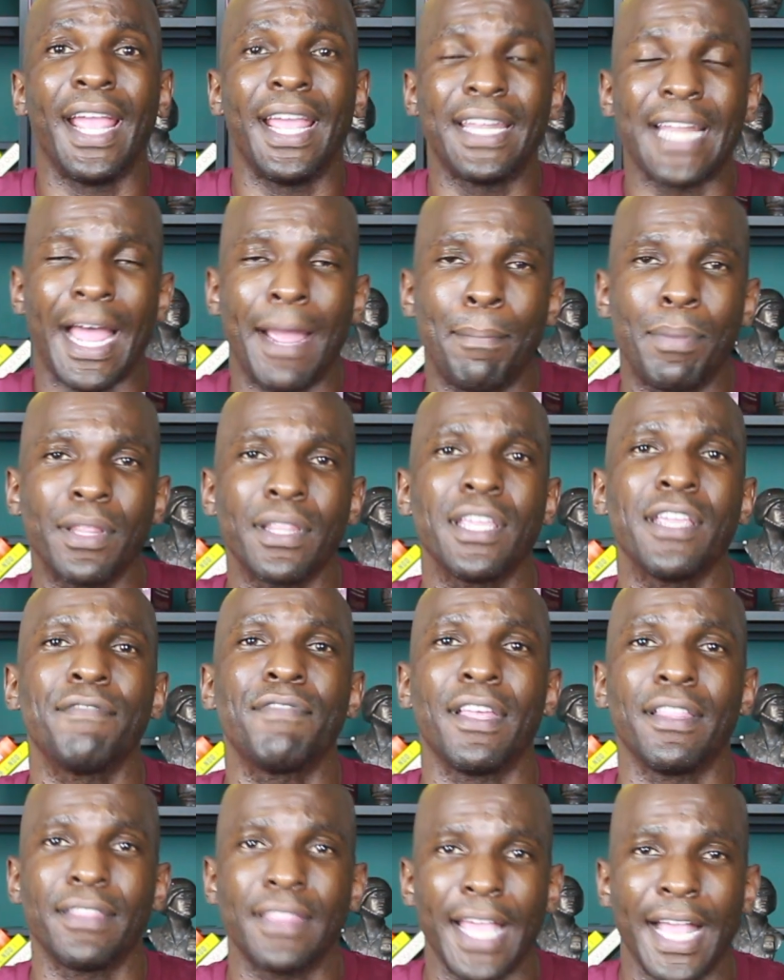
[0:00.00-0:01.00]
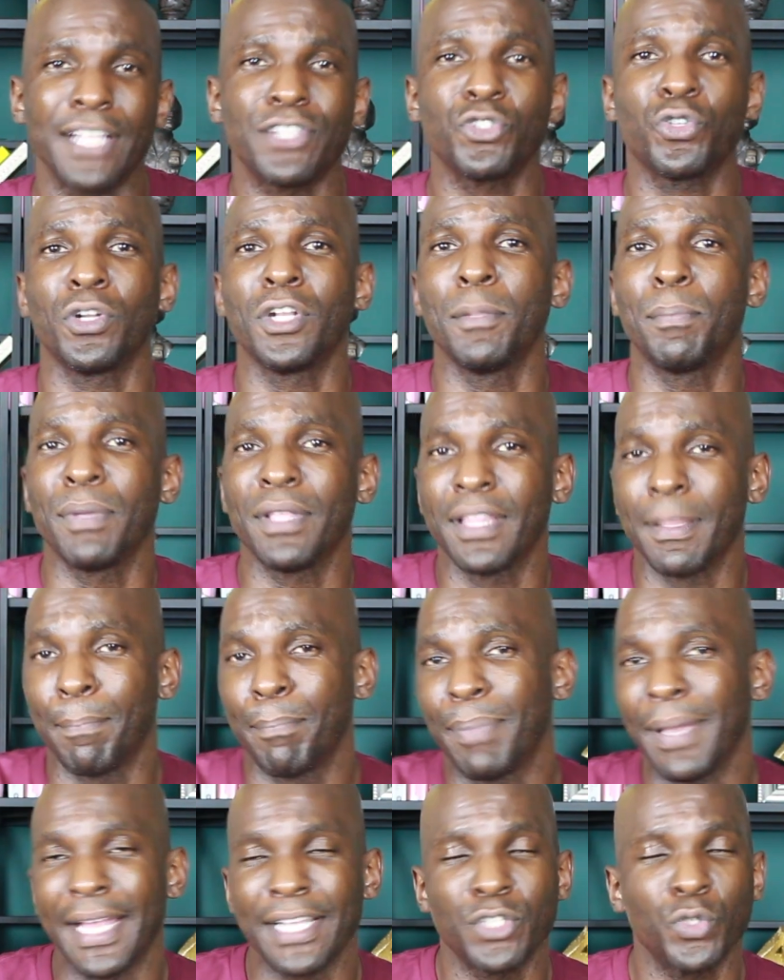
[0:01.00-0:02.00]
and I believe that that's going to be the
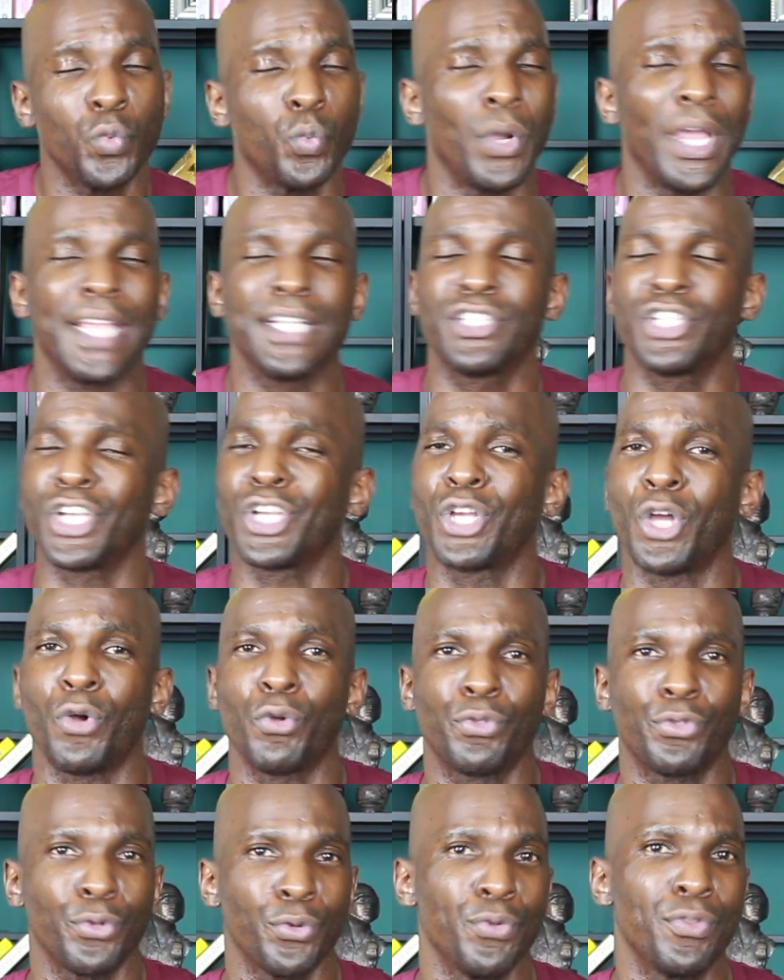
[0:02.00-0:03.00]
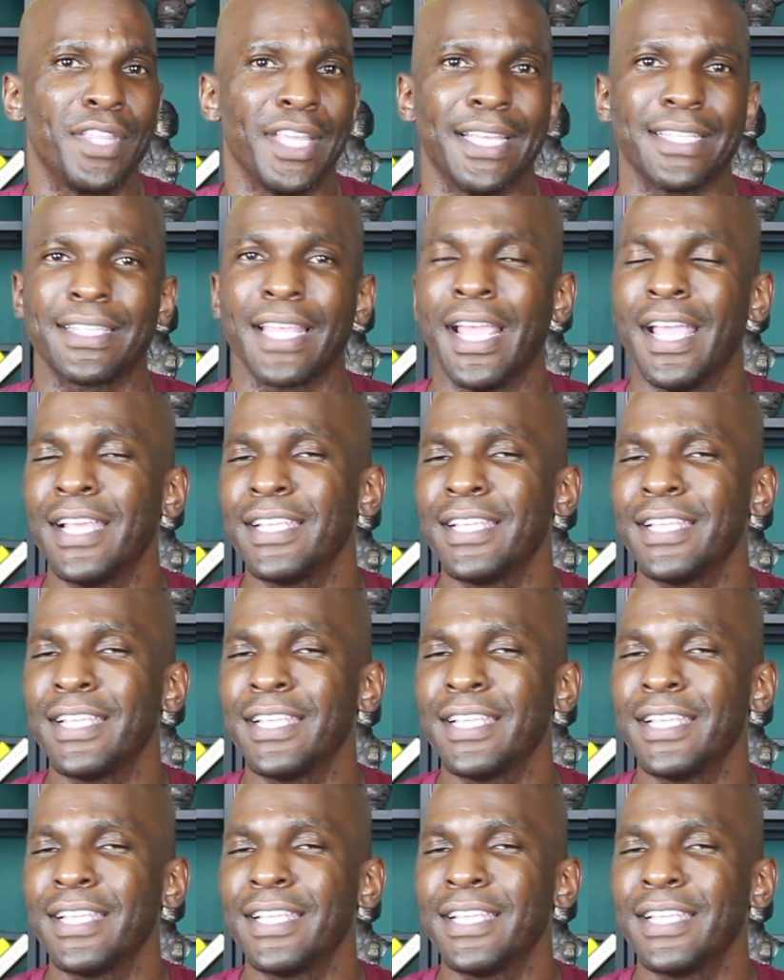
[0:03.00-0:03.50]
best way to go through this.